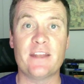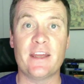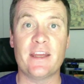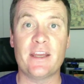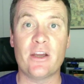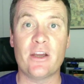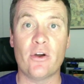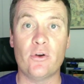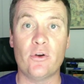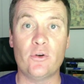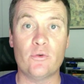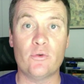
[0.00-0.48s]

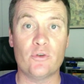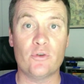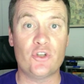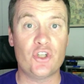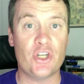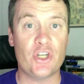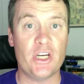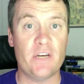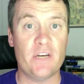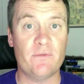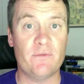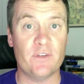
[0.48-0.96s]
going to
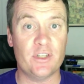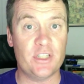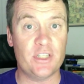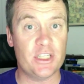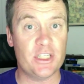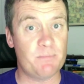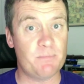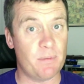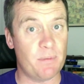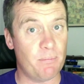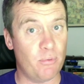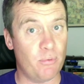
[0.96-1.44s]
achieve a
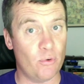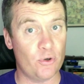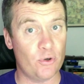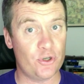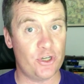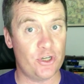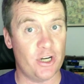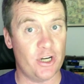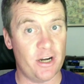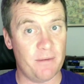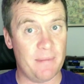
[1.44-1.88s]
disproportionate